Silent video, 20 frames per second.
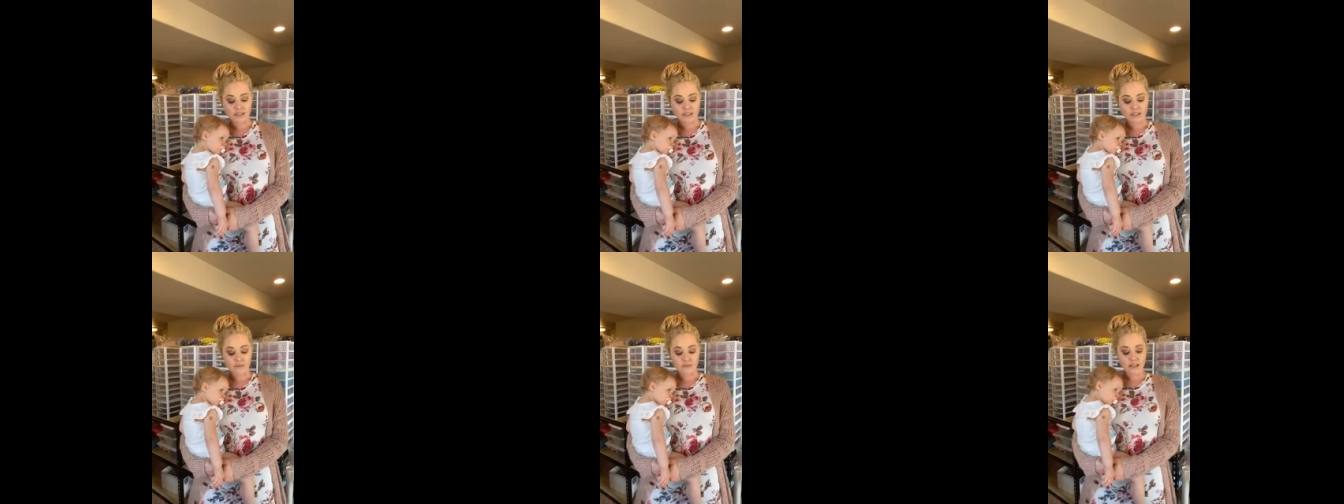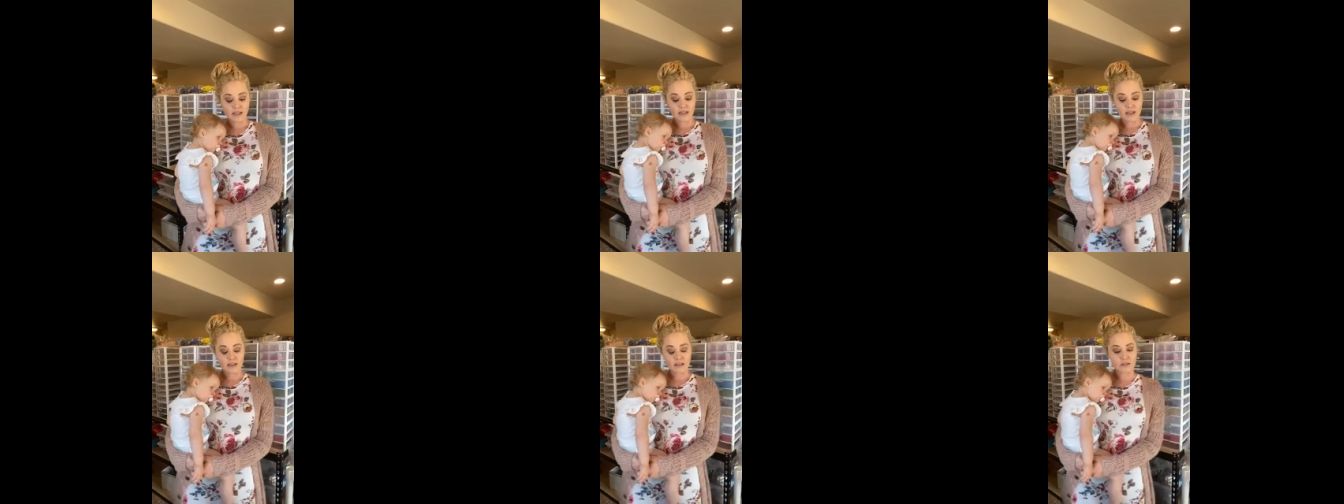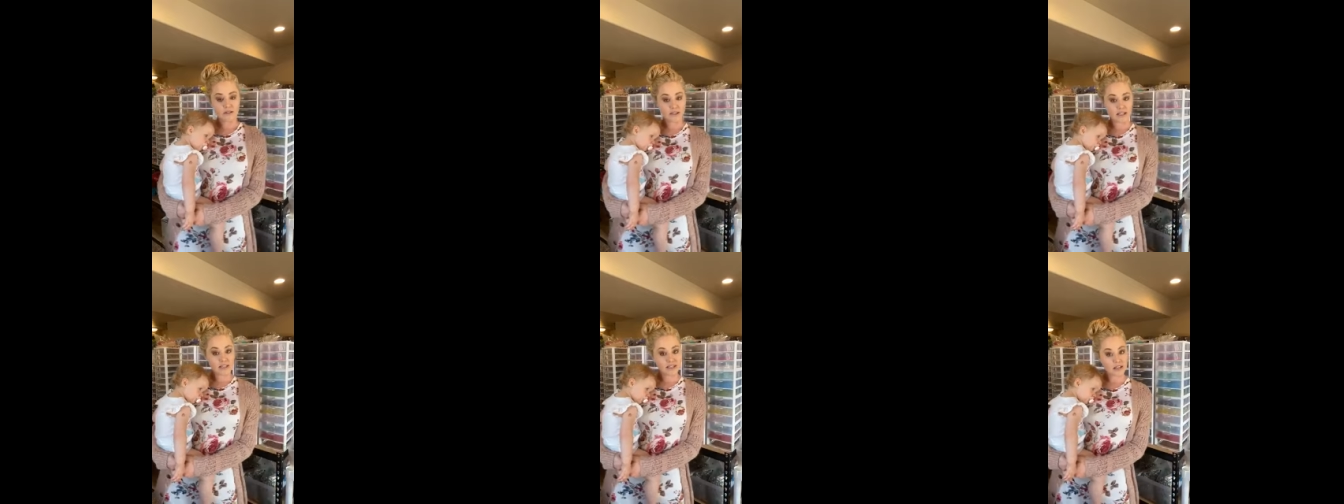something that you
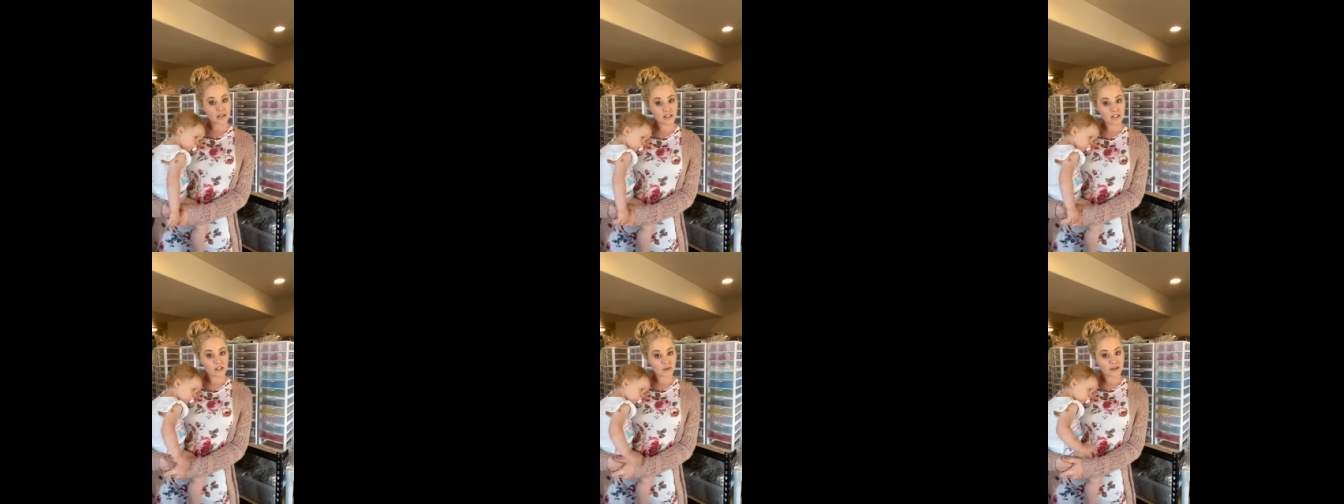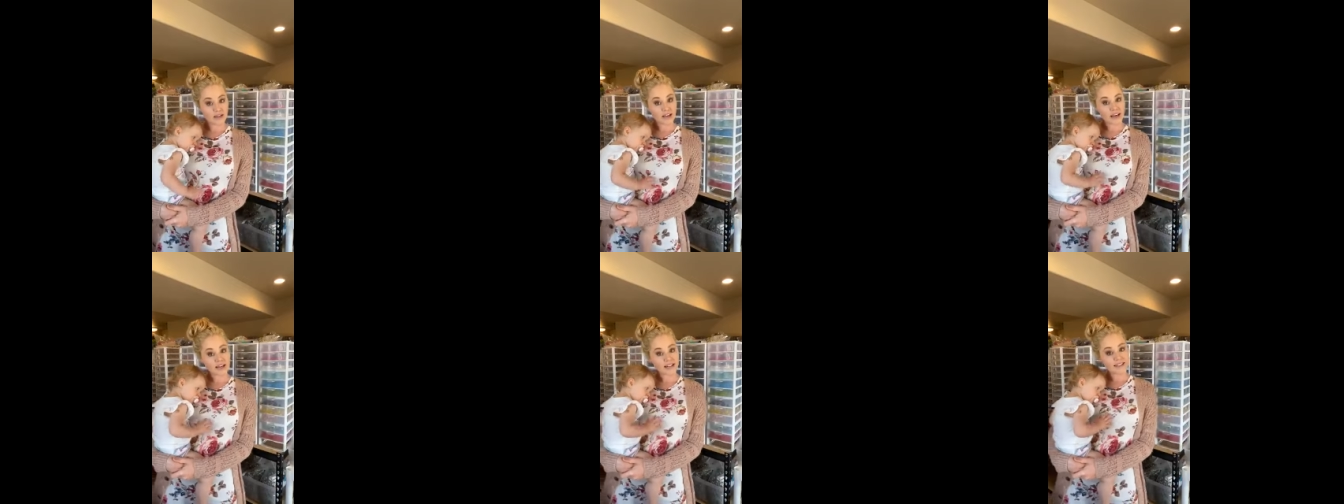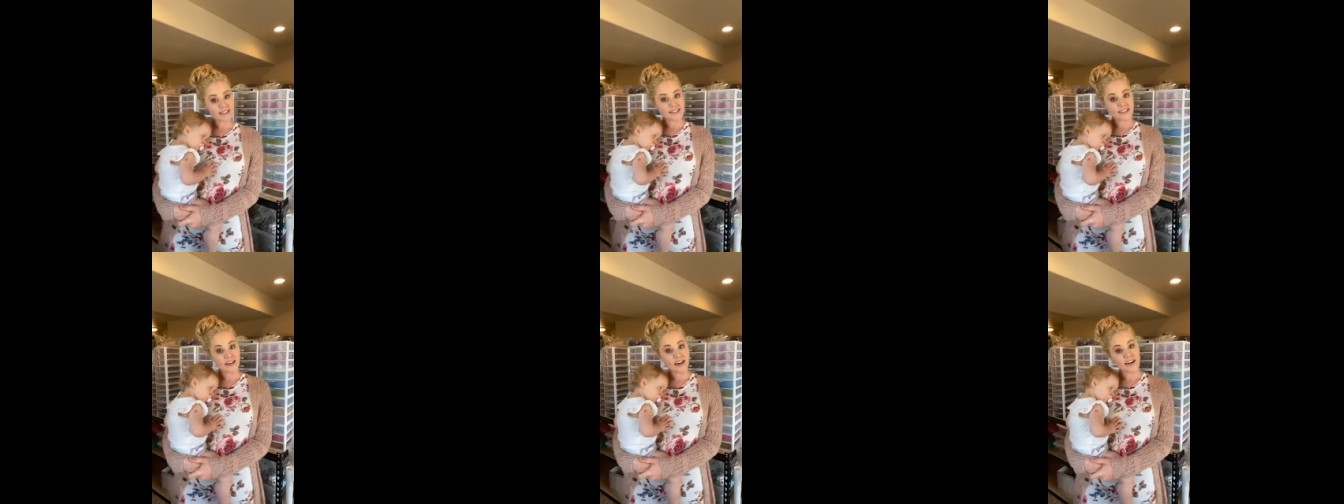need that's showing out of
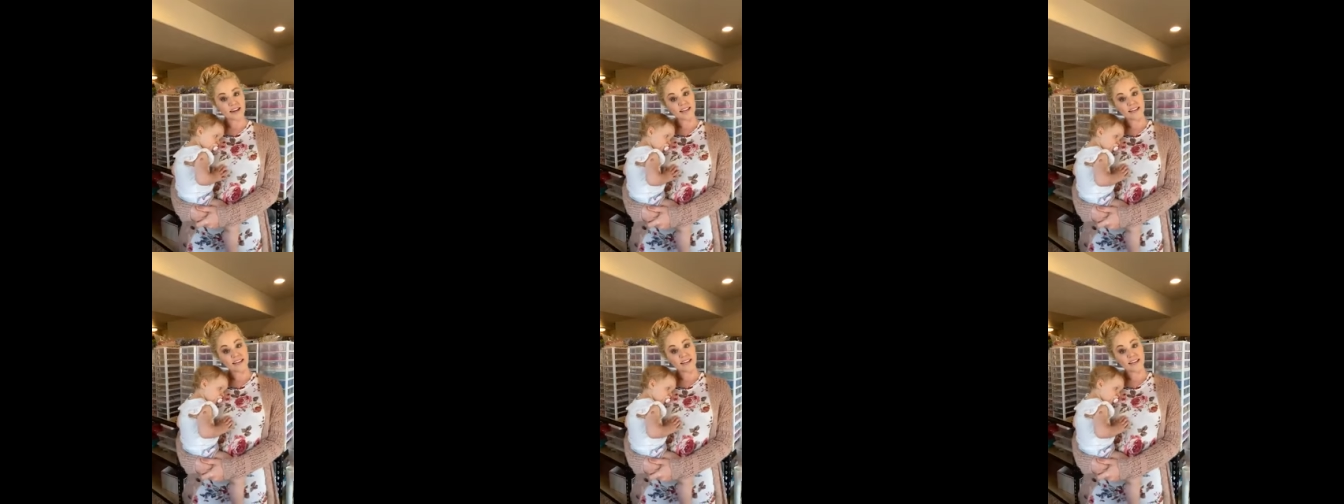stock.